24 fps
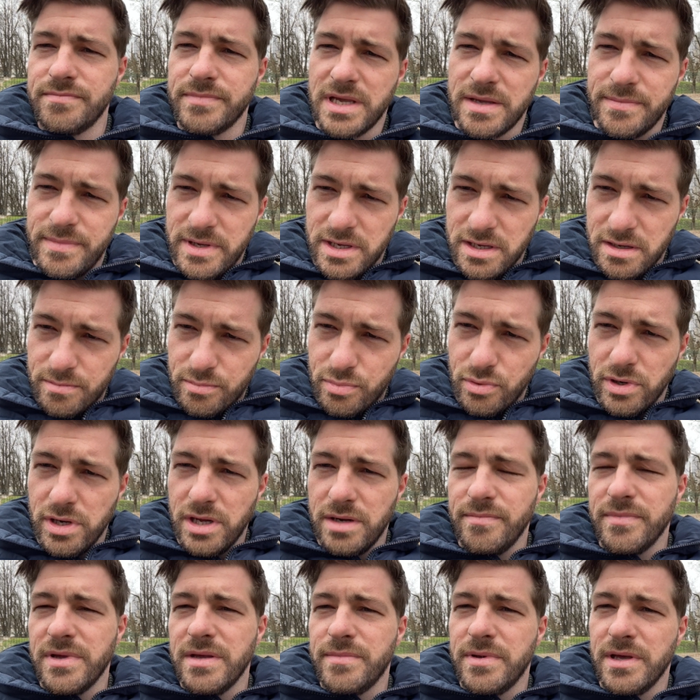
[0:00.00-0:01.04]
Me being a
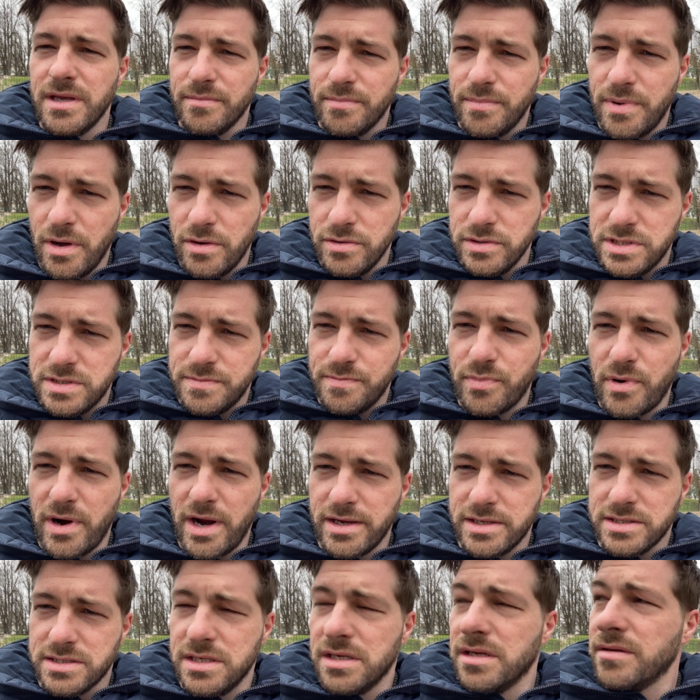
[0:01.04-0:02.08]
Brit, me being
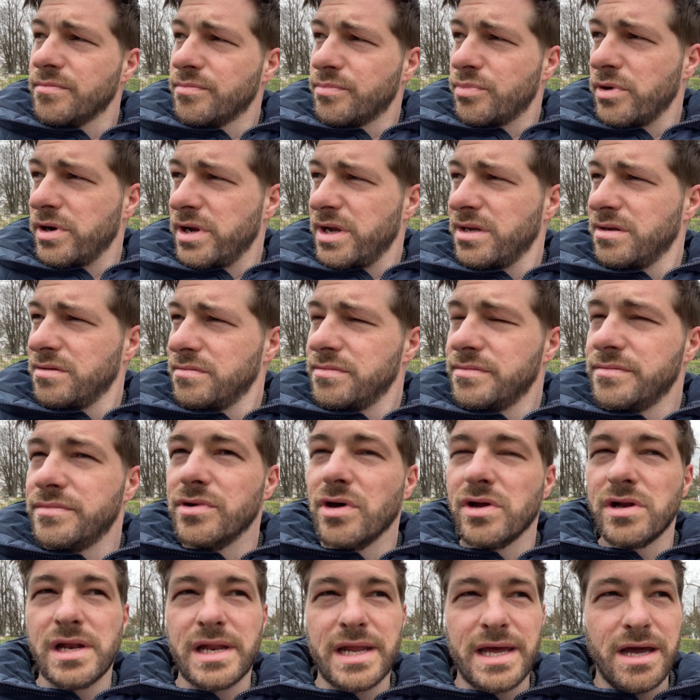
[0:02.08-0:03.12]
post-Brexit Brit,
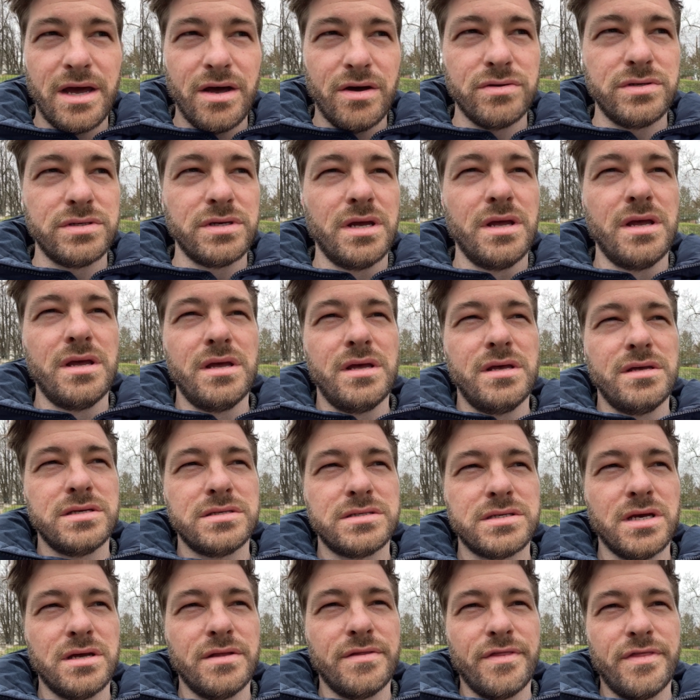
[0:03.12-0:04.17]
not allowed
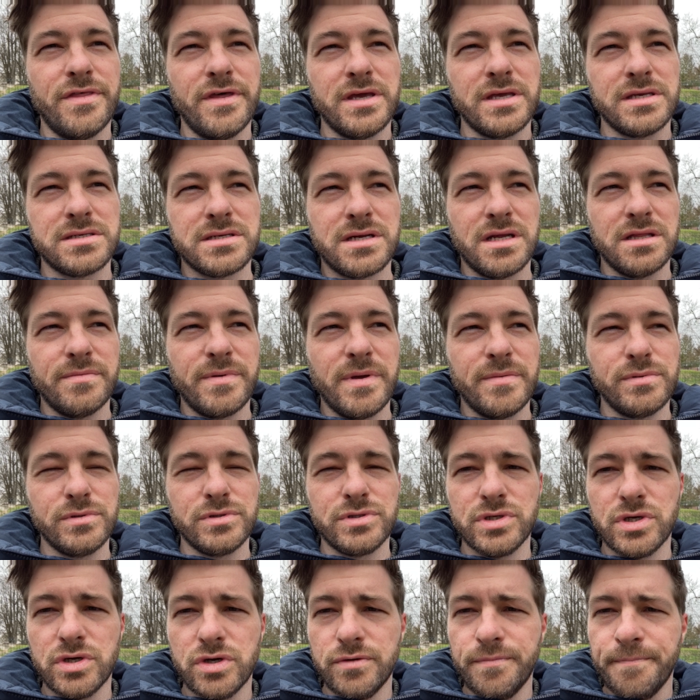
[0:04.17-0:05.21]
certain things that other people
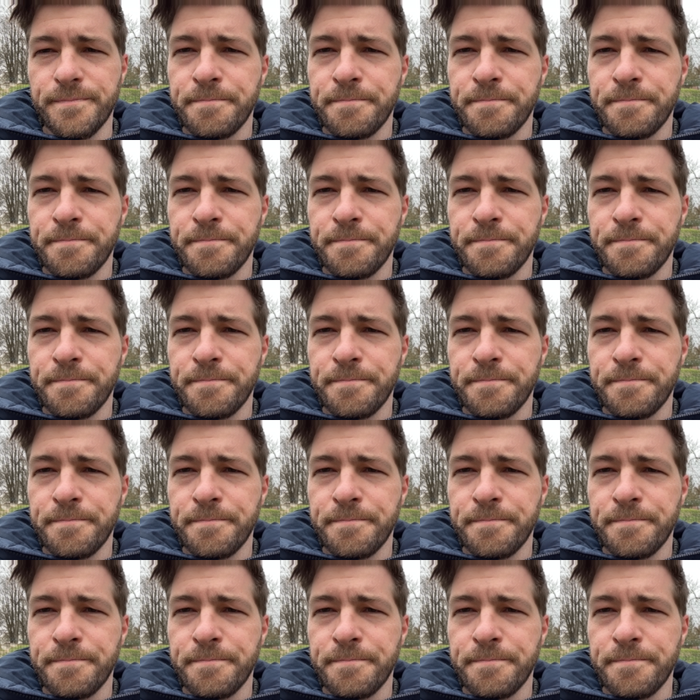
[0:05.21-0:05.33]
do.